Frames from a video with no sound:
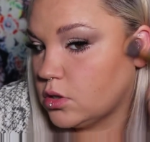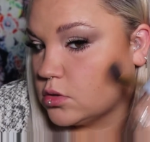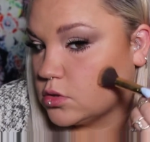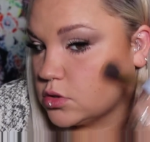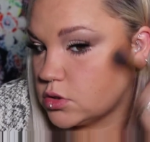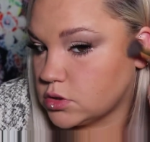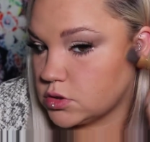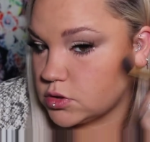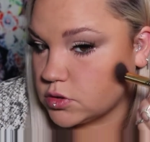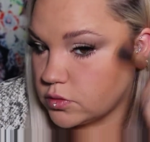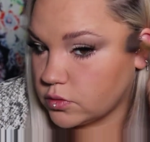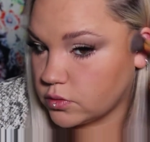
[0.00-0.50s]

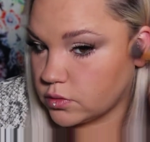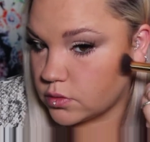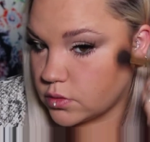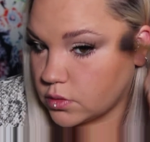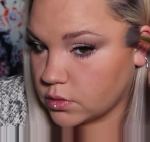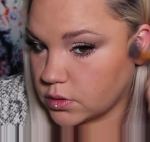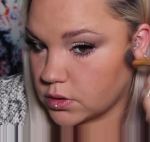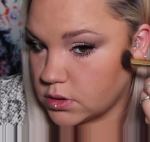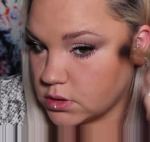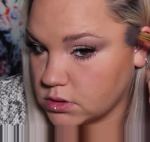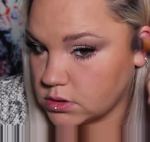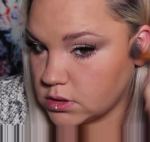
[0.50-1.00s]
Just
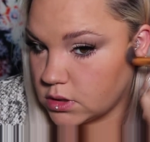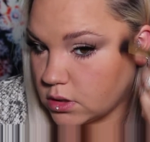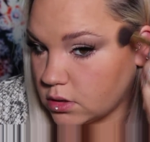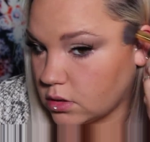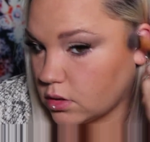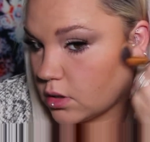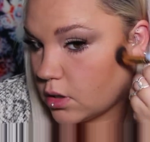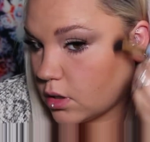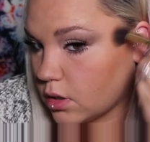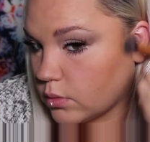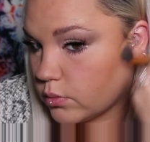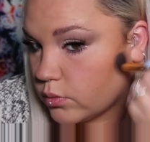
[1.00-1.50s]
focusing
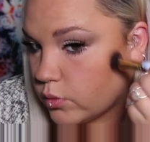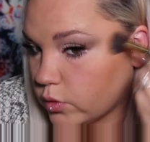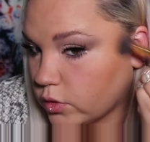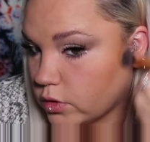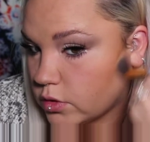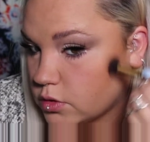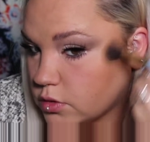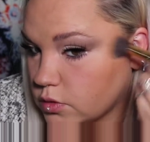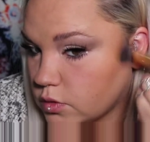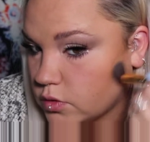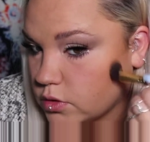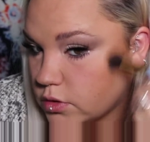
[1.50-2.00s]
that more
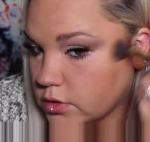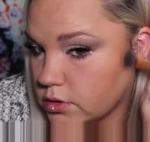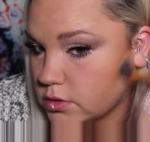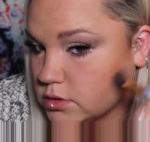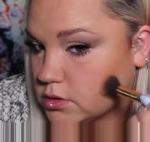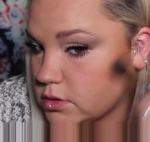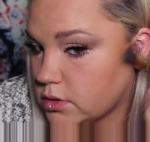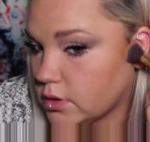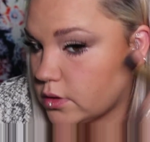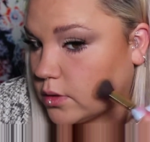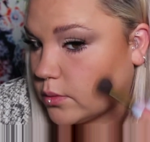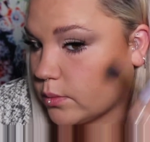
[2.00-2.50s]

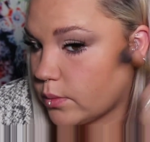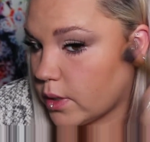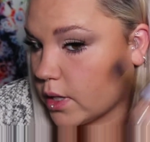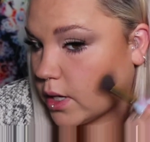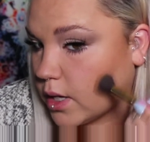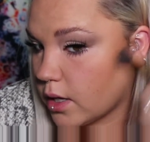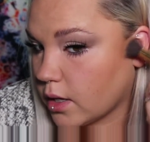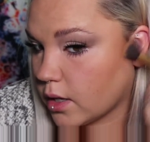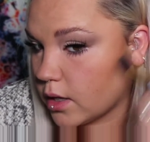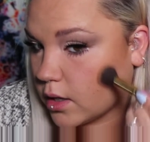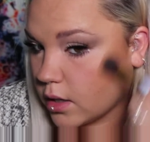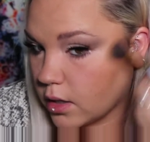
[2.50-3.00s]
towards the
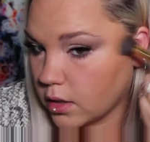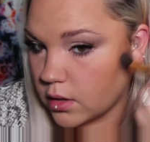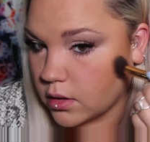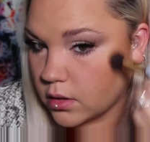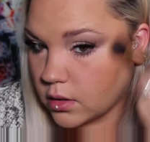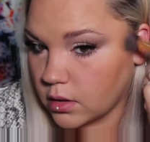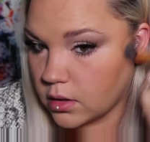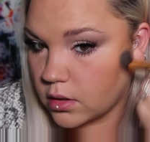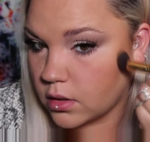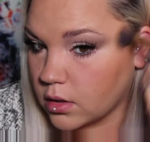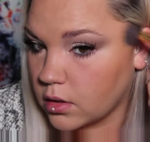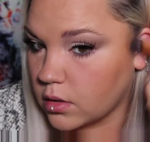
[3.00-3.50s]

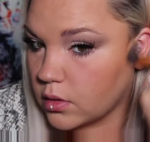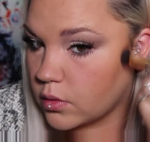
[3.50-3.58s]
back.